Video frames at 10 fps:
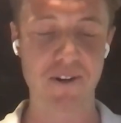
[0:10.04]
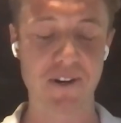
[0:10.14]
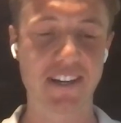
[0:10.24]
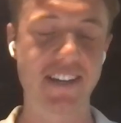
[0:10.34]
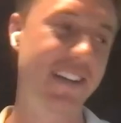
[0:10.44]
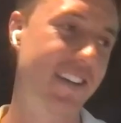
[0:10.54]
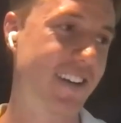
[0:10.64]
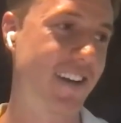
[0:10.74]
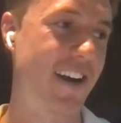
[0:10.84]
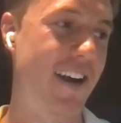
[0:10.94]
work.
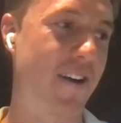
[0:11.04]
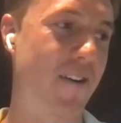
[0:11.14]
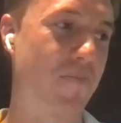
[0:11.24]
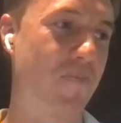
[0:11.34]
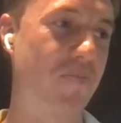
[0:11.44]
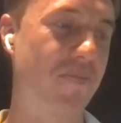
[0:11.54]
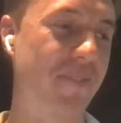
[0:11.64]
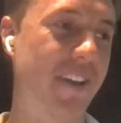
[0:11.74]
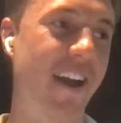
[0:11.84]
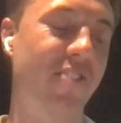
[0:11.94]

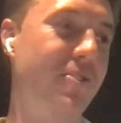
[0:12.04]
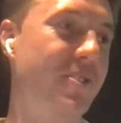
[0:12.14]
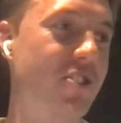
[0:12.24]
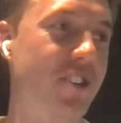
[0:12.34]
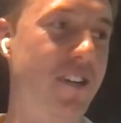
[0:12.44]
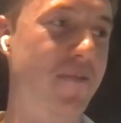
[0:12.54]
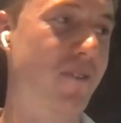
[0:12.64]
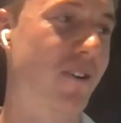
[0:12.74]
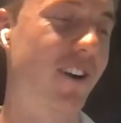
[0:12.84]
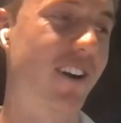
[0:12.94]
I'll do the
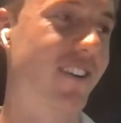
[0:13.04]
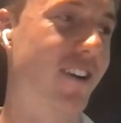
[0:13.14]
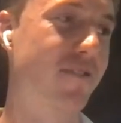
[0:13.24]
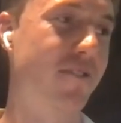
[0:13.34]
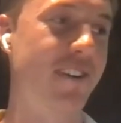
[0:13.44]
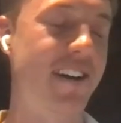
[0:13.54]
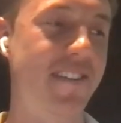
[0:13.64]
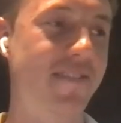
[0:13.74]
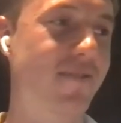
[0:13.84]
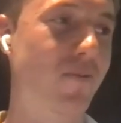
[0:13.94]
gym or I'll go for a
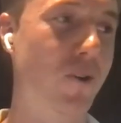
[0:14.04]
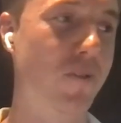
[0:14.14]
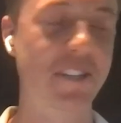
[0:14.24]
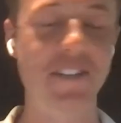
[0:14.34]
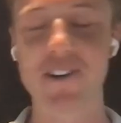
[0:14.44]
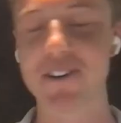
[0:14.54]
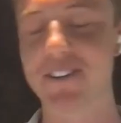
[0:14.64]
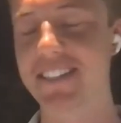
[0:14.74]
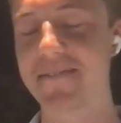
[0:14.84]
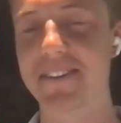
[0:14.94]
run, walk my
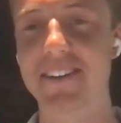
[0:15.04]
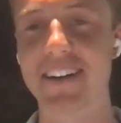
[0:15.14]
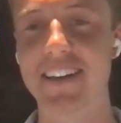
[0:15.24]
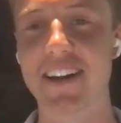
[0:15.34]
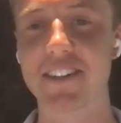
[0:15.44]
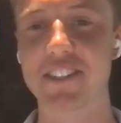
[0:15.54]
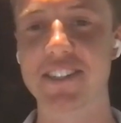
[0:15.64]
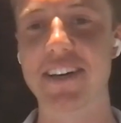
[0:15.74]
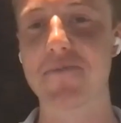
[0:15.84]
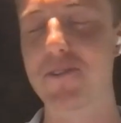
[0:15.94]
dog, something like that. I
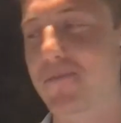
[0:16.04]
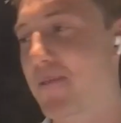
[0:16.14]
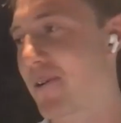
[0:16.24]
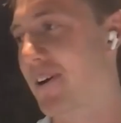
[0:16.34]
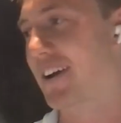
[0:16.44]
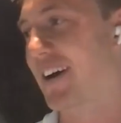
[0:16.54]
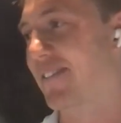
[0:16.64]
just need to move my body